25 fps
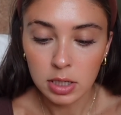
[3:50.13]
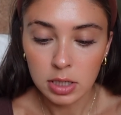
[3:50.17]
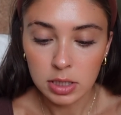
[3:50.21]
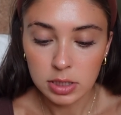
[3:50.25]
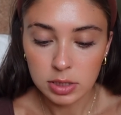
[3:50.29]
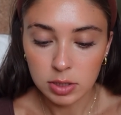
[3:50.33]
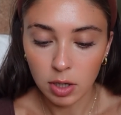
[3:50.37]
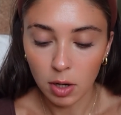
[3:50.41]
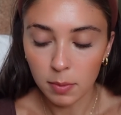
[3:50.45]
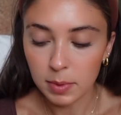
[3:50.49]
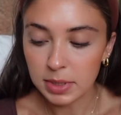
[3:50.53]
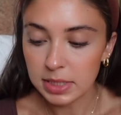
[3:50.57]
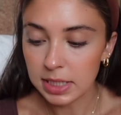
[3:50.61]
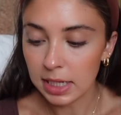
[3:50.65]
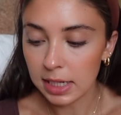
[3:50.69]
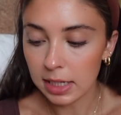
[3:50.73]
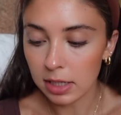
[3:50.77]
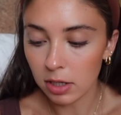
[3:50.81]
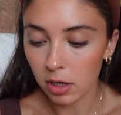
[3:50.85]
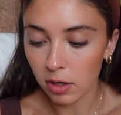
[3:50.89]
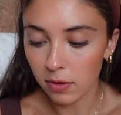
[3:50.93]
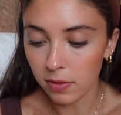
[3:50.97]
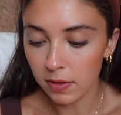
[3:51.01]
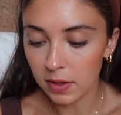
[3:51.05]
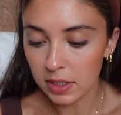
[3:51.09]
So I've been taking
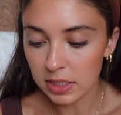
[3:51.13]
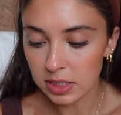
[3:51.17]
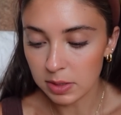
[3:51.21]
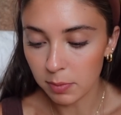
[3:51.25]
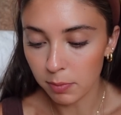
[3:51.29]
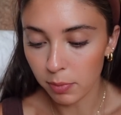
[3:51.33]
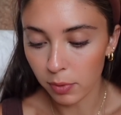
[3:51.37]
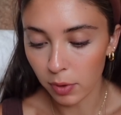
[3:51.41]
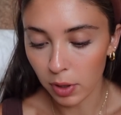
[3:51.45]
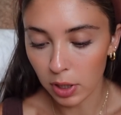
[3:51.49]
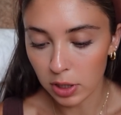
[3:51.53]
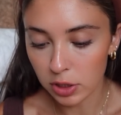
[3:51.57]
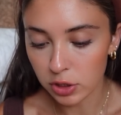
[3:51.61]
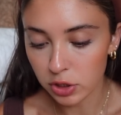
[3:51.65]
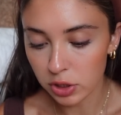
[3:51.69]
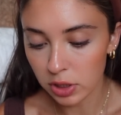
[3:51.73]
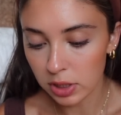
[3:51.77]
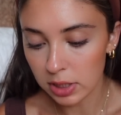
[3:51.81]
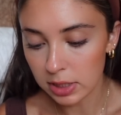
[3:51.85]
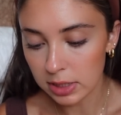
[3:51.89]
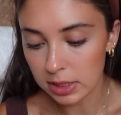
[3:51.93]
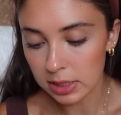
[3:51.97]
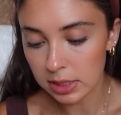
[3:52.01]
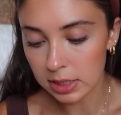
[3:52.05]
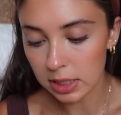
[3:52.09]
it on this brush.
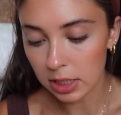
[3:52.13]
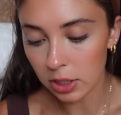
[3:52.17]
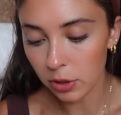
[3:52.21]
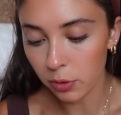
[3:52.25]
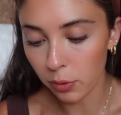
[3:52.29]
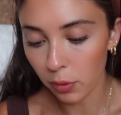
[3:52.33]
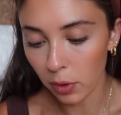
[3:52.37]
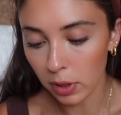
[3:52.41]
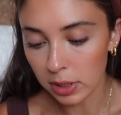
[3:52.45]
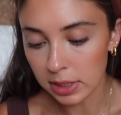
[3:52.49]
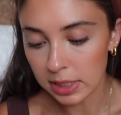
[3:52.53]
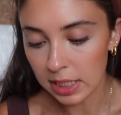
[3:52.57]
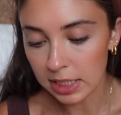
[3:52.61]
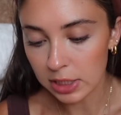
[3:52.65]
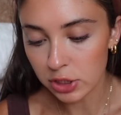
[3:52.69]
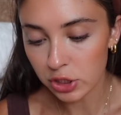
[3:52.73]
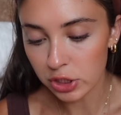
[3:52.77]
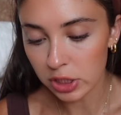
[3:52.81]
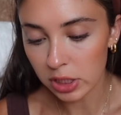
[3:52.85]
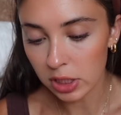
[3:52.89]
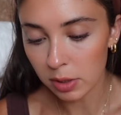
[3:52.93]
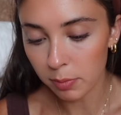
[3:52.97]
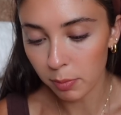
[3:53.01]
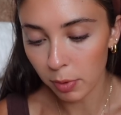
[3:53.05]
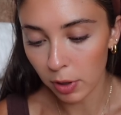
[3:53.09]
This is the Grande
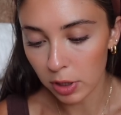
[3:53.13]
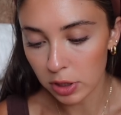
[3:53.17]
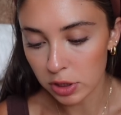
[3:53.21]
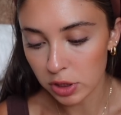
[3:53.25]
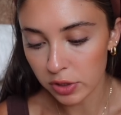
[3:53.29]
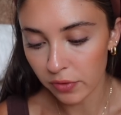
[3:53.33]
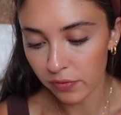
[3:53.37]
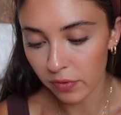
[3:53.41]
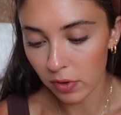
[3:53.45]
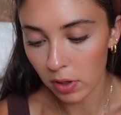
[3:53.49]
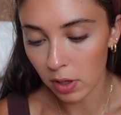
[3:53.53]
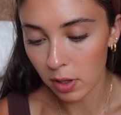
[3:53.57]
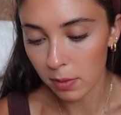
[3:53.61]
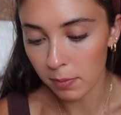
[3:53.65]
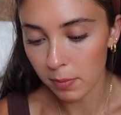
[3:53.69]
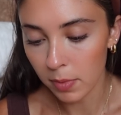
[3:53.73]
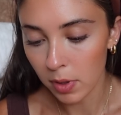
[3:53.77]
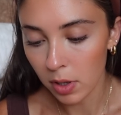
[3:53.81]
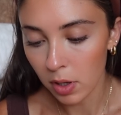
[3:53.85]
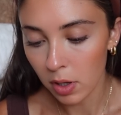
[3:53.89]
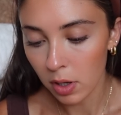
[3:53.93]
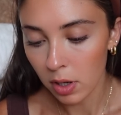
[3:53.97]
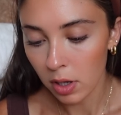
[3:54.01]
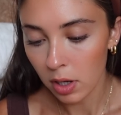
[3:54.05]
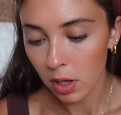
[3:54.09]
Cheek Brush from
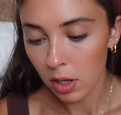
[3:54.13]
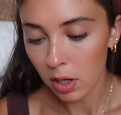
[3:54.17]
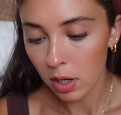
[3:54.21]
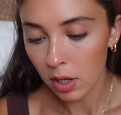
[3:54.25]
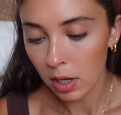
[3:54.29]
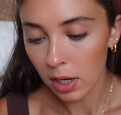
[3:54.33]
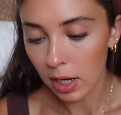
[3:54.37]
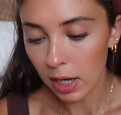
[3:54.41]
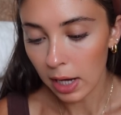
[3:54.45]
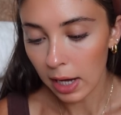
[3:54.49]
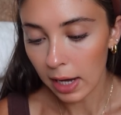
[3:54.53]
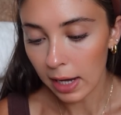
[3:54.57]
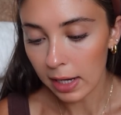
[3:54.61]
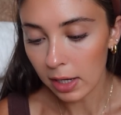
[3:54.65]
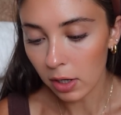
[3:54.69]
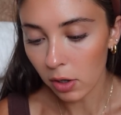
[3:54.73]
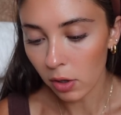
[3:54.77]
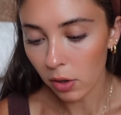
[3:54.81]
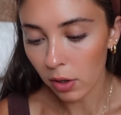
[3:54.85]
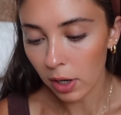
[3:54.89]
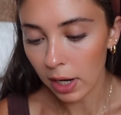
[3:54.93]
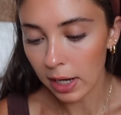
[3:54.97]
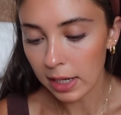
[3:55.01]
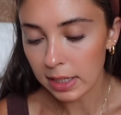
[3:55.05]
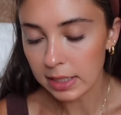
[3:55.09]

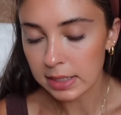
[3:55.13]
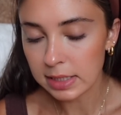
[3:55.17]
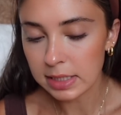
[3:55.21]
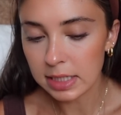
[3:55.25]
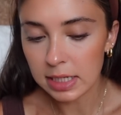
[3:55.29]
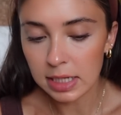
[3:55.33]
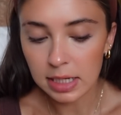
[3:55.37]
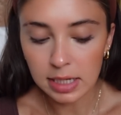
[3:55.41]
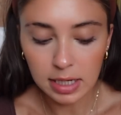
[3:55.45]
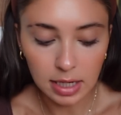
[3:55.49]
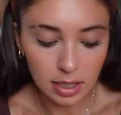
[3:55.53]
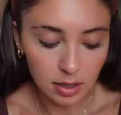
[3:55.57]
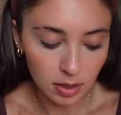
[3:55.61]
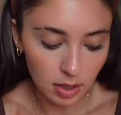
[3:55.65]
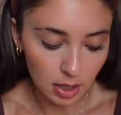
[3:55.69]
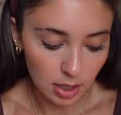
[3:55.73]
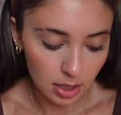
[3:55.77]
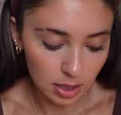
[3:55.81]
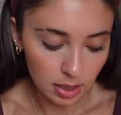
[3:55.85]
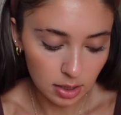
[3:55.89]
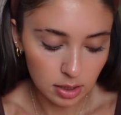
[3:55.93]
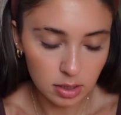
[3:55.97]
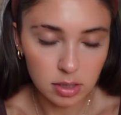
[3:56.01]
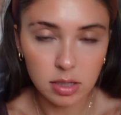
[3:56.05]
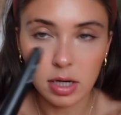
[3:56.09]

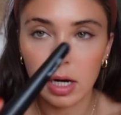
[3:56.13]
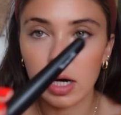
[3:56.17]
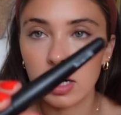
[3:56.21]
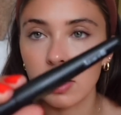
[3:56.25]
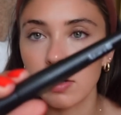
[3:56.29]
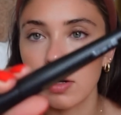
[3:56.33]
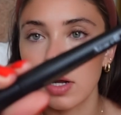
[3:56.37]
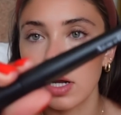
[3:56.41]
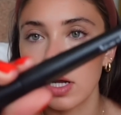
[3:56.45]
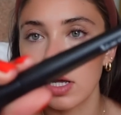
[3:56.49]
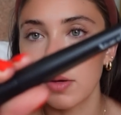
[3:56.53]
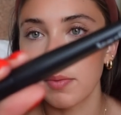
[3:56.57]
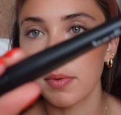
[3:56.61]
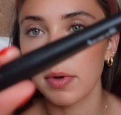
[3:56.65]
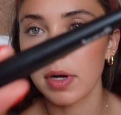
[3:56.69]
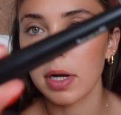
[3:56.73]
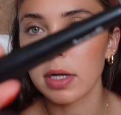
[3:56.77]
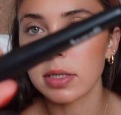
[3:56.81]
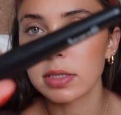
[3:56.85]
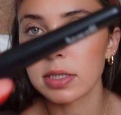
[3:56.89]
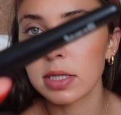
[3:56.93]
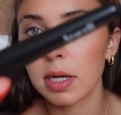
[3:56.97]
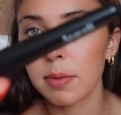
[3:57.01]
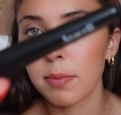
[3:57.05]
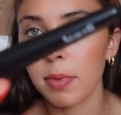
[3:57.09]
A-R-A-C-E-L-I. I don't know how you
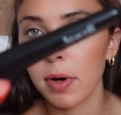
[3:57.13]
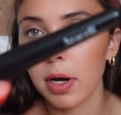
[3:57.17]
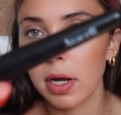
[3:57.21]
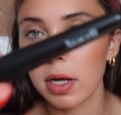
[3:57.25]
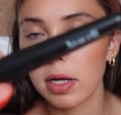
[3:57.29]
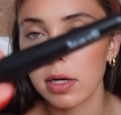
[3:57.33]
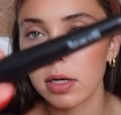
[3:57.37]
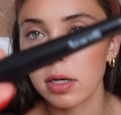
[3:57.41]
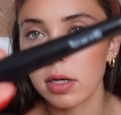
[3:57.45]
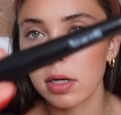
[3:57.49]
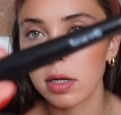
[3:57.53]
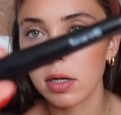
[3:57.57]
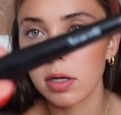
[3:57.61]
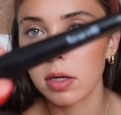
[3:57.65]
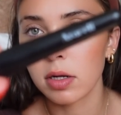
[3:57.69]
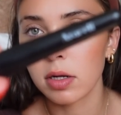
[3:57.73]
pronounce that brand.